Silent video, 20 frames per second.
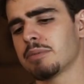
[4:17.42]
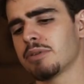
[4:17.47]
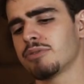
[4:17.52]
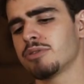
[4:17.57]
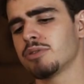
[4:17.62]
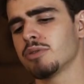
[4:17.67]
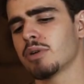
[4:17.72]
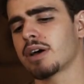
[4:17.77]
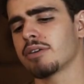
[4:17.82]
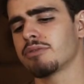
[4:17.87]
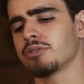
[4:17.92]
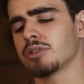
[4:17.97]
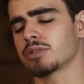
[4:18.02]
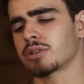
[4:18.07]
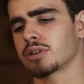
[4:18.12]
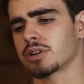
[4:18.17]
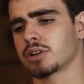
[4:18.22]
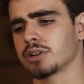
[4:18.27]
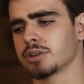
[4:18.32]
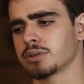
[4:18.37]
if you have
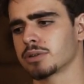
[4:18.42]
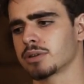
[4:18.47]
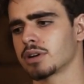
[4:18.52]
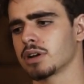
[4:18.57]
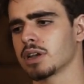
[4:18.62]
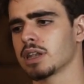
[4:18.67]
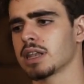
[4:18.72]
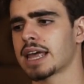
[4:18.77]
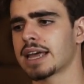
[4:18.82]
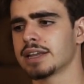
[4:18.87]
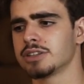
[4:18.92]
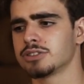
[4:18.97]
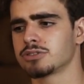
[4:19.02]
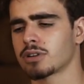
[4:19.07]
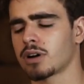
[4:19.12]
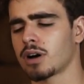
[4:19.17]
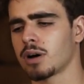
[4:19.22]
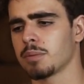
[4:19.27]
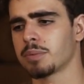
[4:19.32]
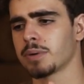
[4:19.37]
your land
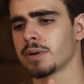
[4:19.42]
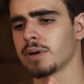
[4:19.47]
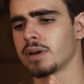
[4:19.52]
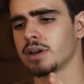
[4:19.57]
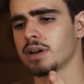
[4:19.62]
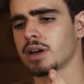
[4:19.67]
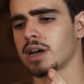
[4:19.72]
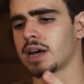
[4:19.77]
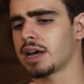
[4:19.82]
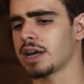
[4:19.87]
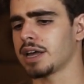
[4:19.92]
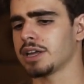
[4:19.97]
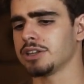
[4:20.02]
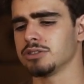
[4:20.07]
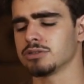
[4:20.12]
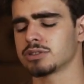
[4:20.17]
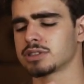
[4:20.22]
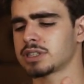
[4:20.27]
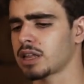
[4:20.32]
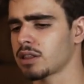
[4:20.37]
drop
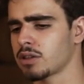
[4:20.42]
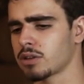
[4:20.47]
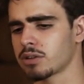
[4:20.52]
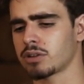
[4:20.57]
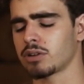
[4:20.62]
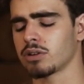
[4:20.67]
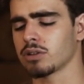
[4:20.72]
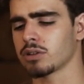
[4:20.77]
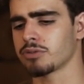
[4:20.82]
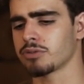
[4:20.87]
and you sell all